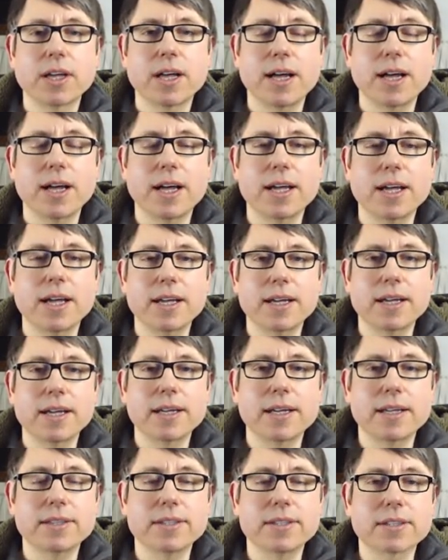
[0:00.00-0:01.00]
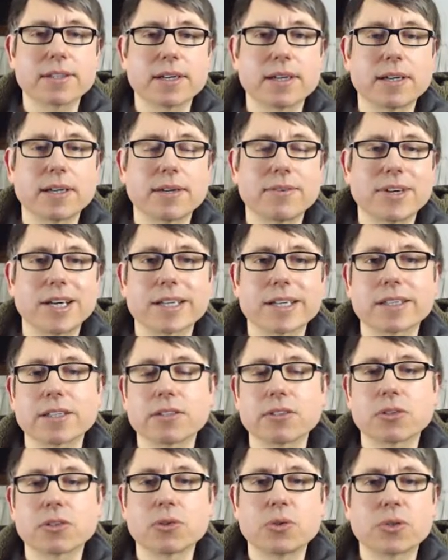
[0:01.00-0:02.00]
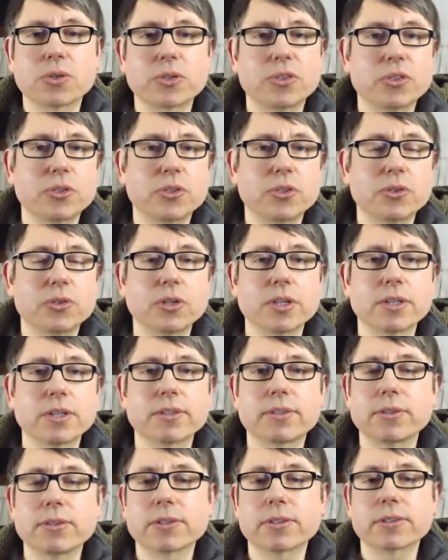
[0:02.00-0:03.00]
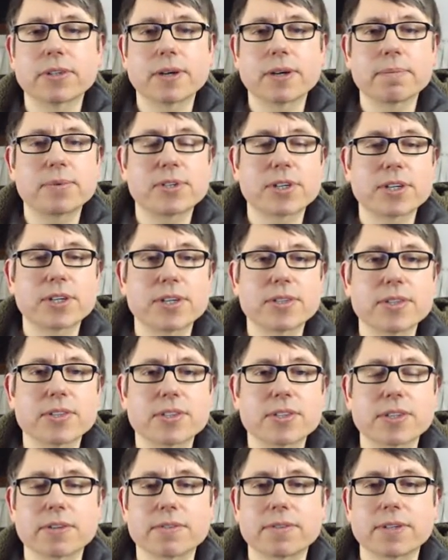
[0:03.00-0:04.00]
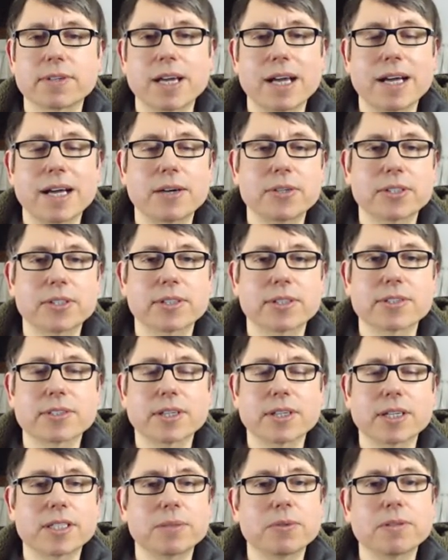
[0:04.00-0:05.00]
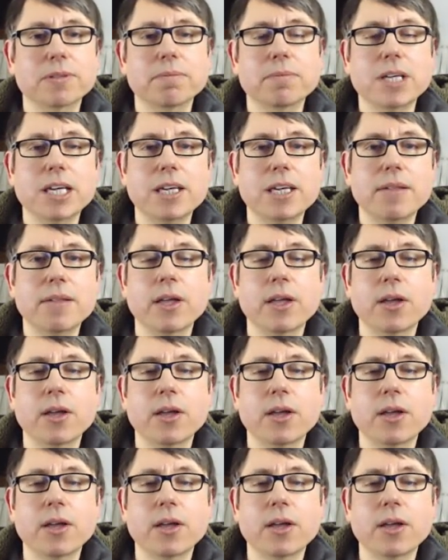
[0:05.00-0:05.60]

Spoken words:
and I can talk you through your options of how you can study with me.